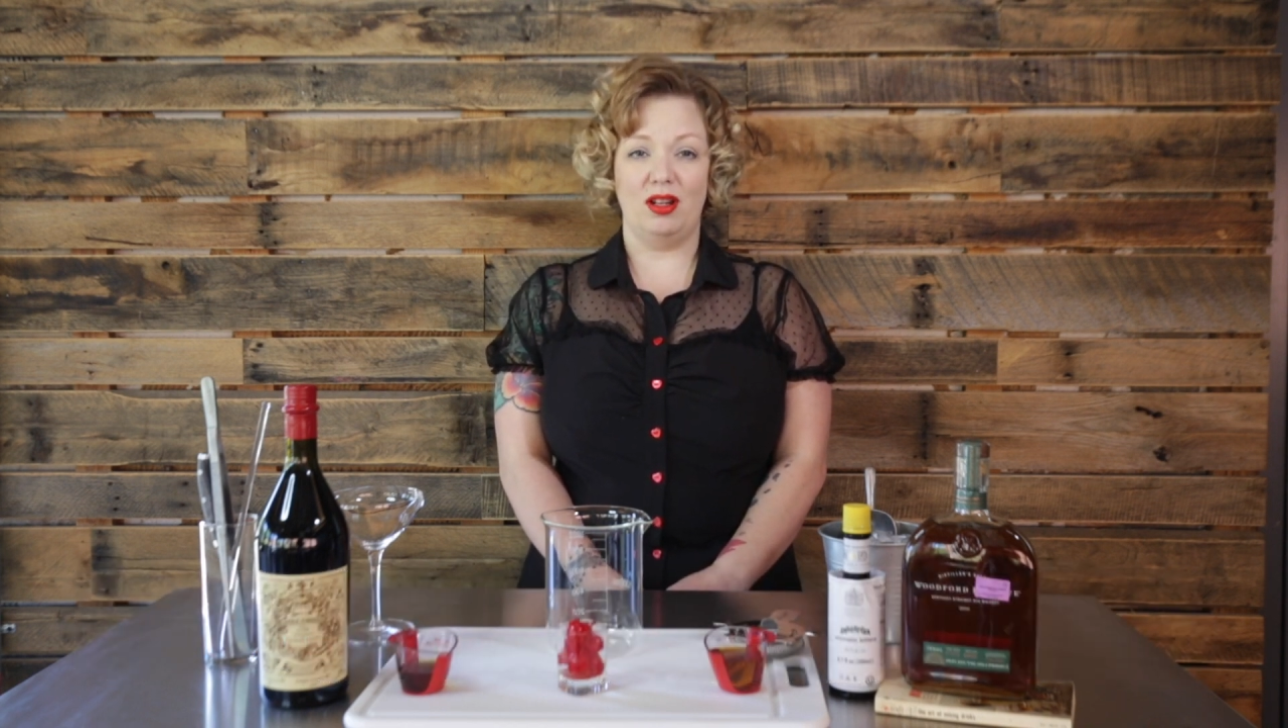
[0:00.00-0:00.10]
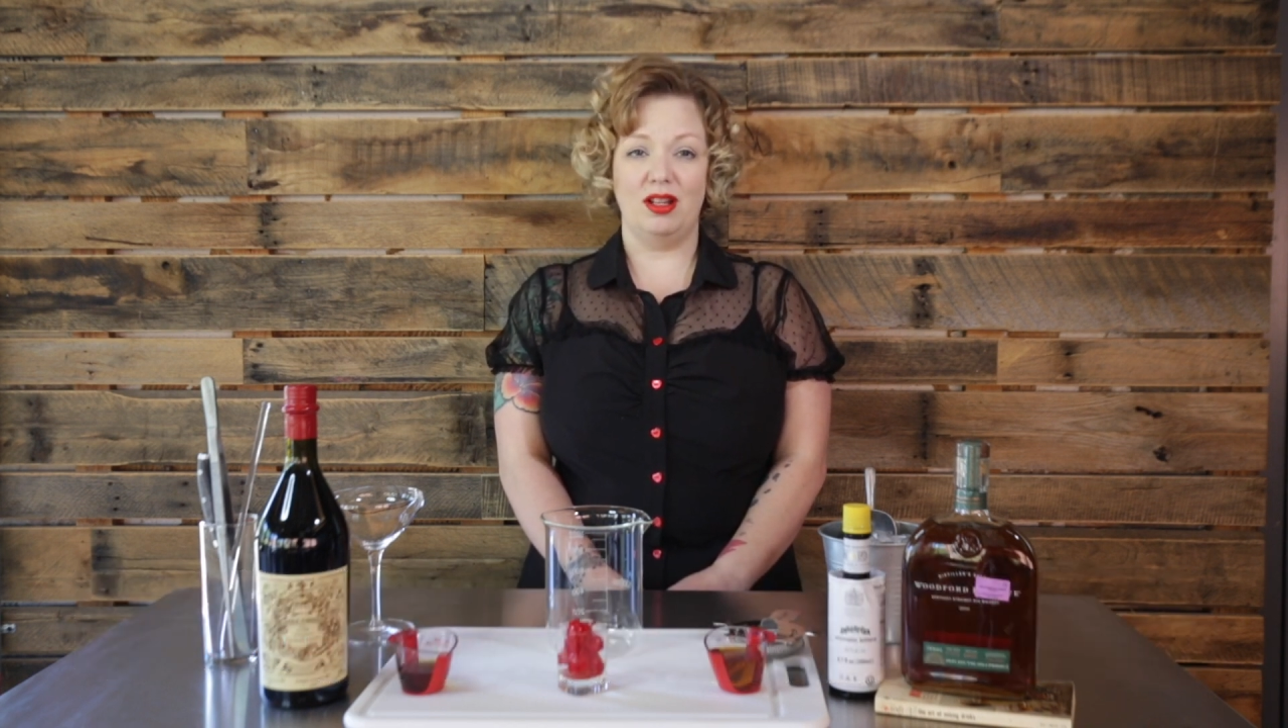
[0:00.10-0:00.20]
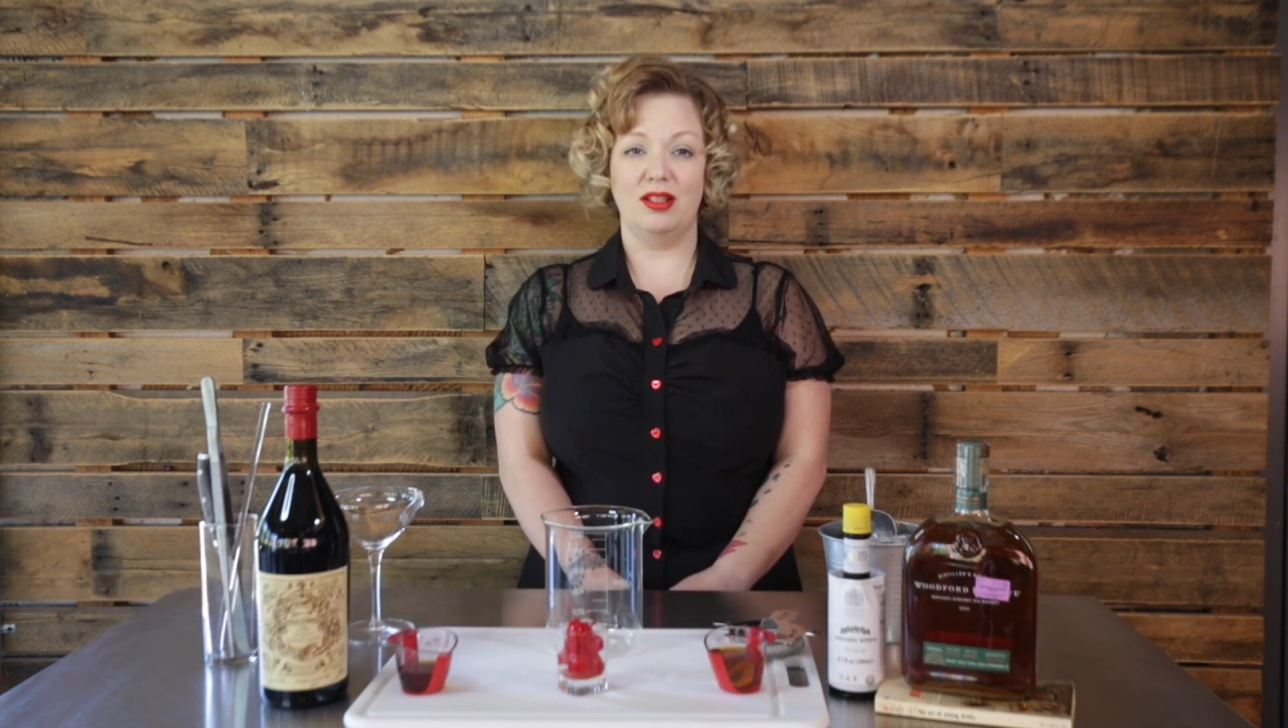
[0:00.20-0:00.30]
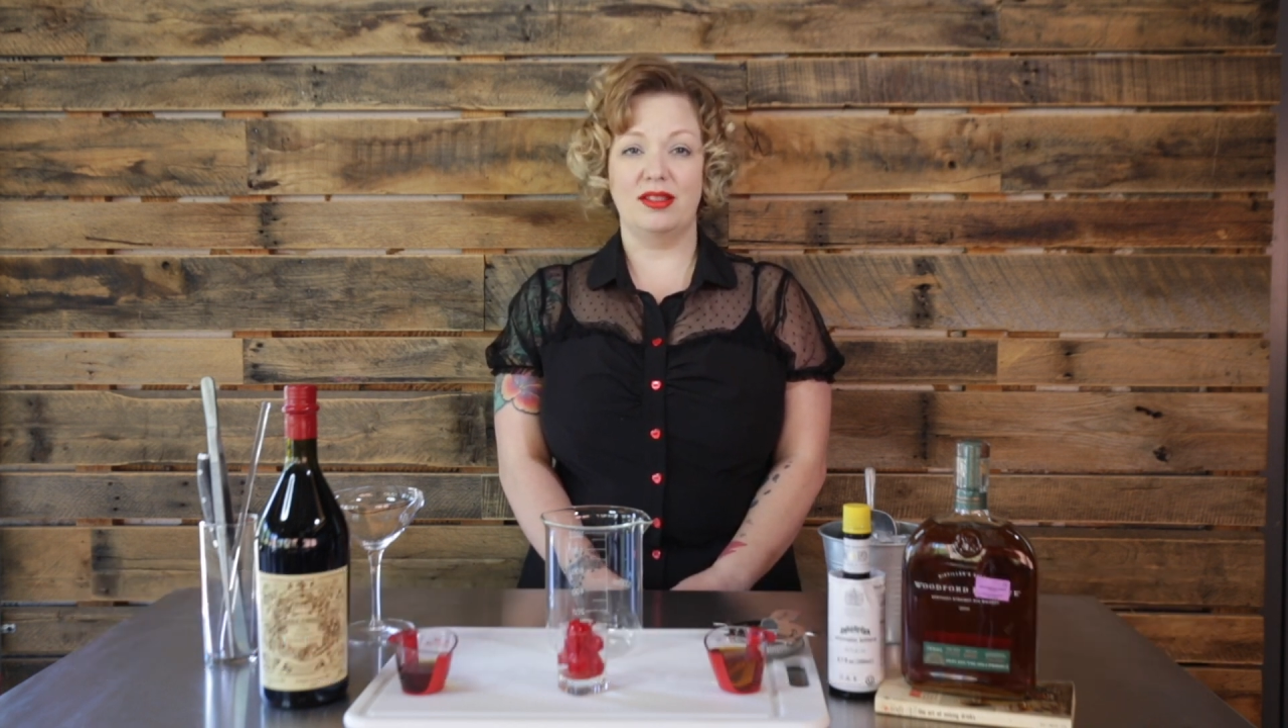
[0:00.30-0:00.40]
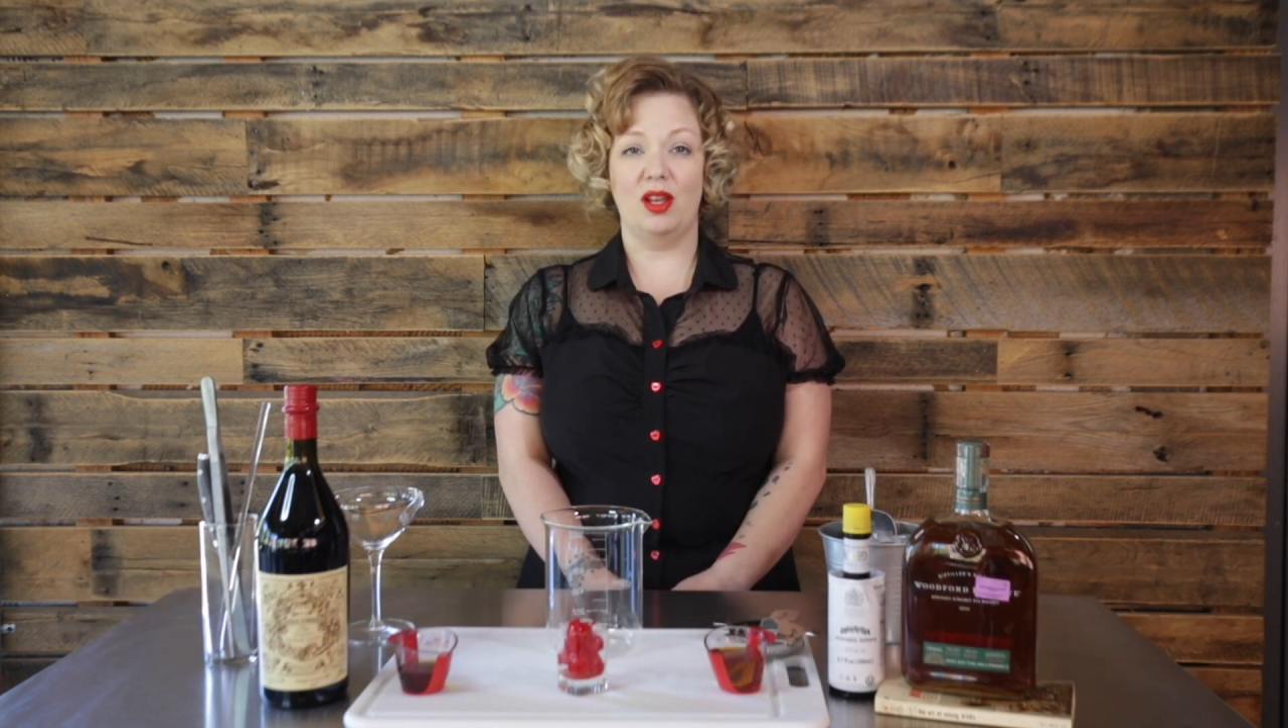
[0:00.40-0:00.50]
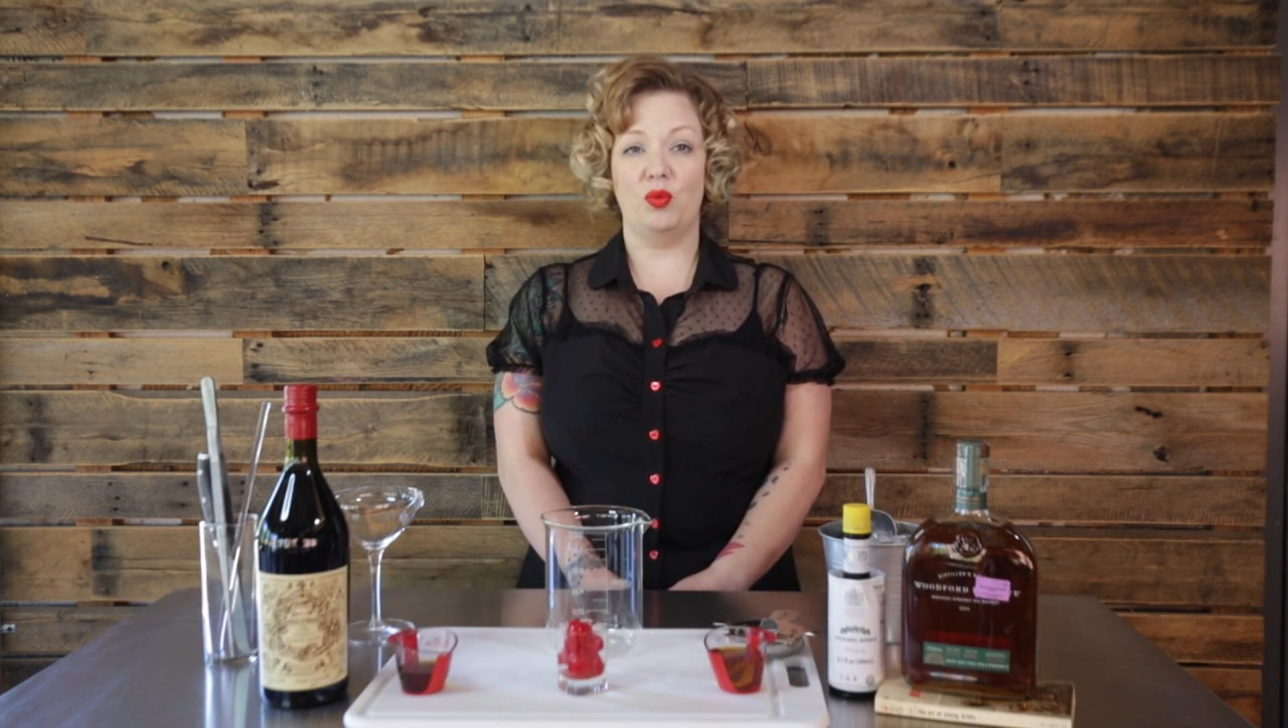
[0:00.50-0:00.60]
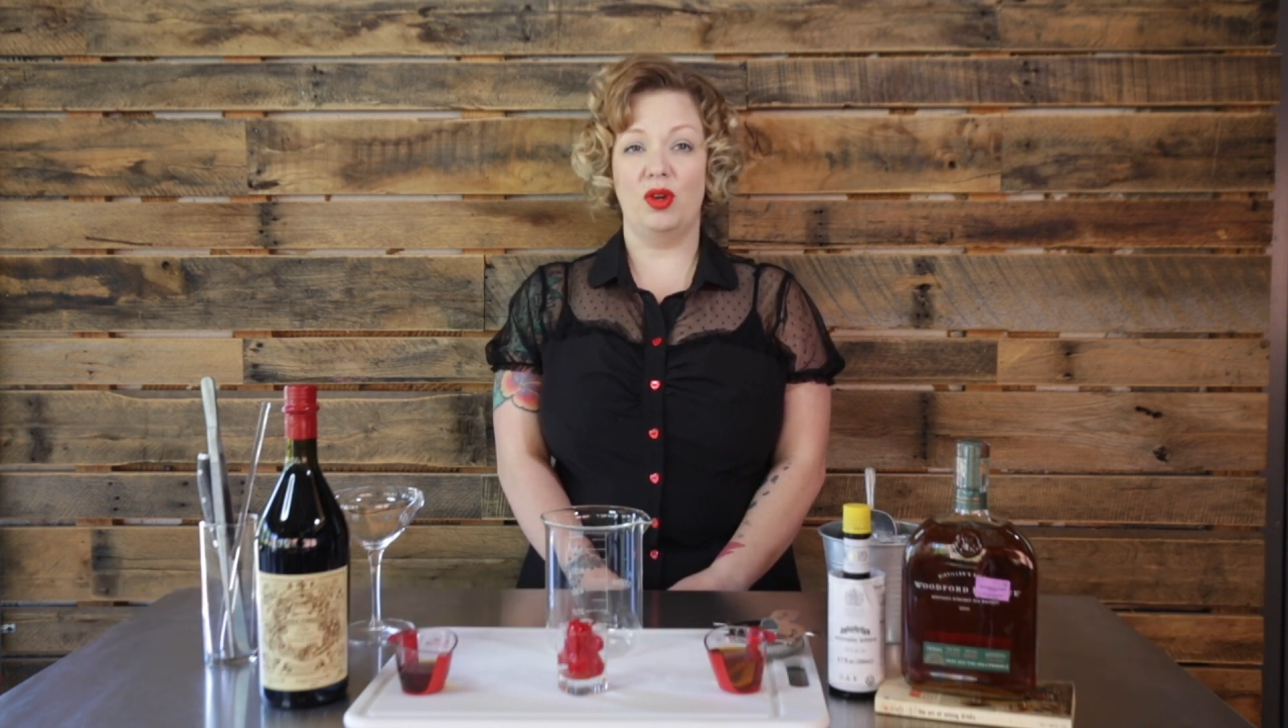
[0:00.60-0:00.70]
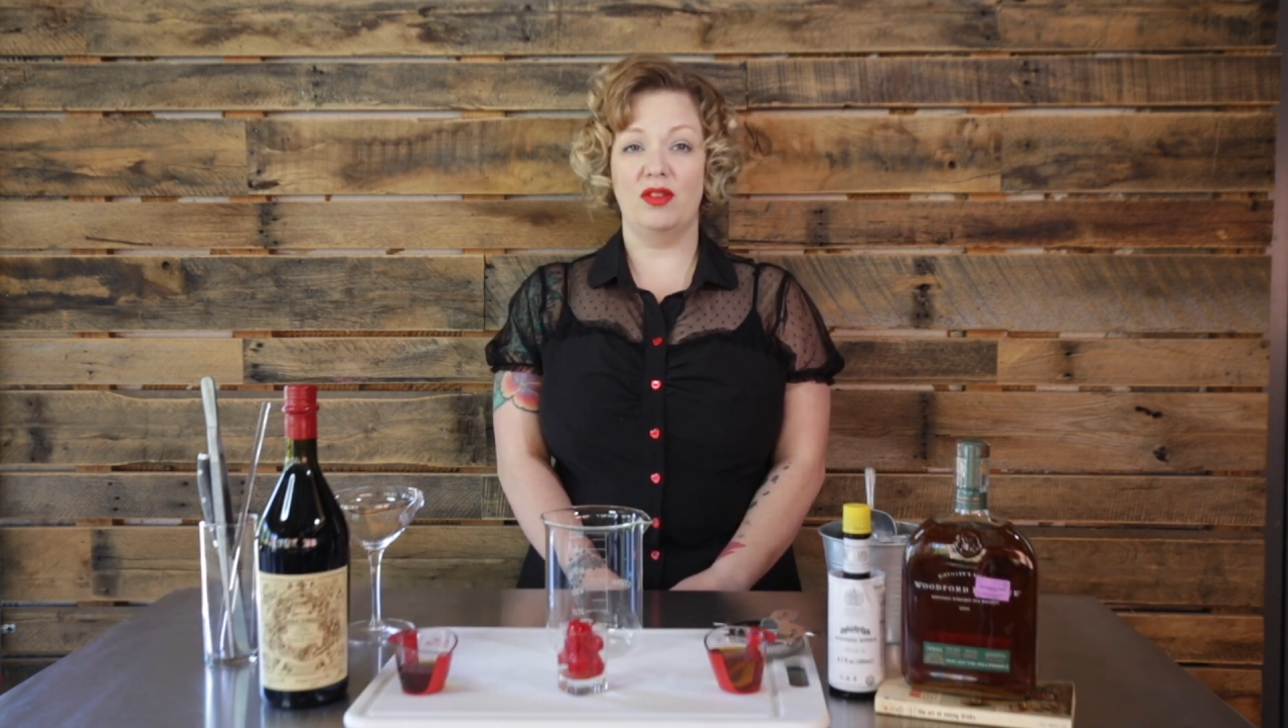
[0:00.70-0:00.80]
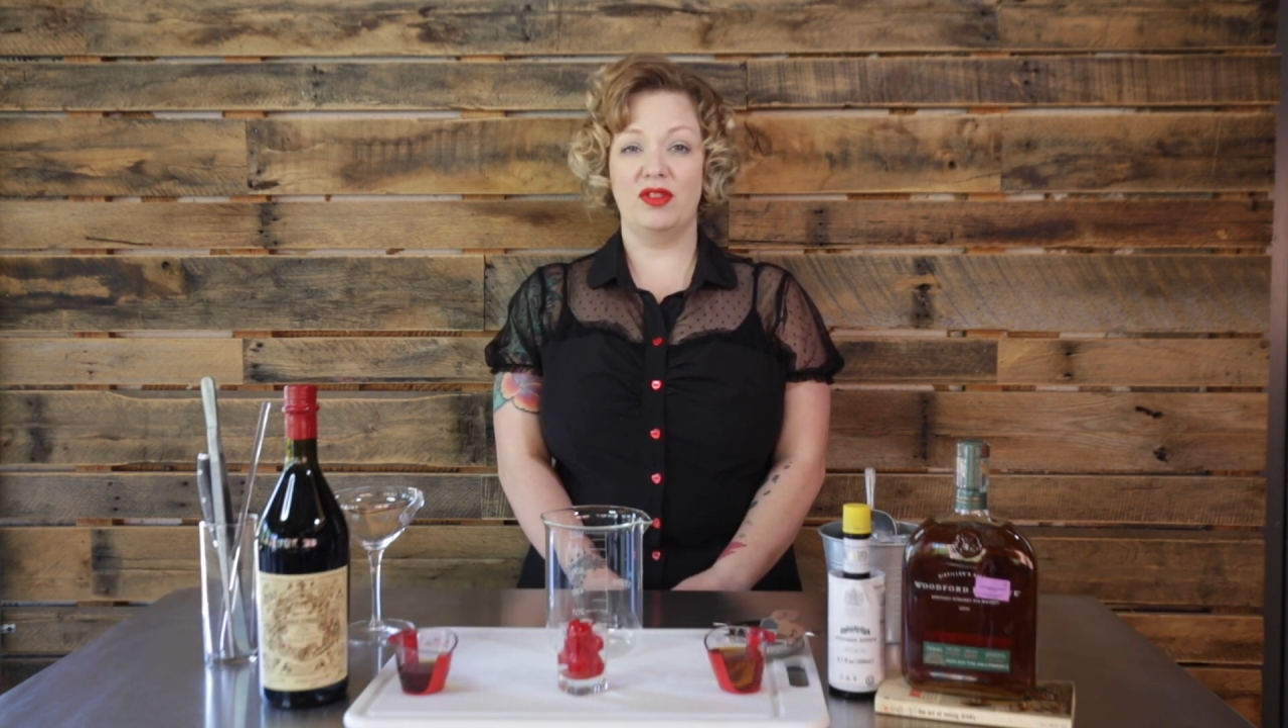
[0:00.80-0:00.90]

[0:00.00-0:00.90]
And it said one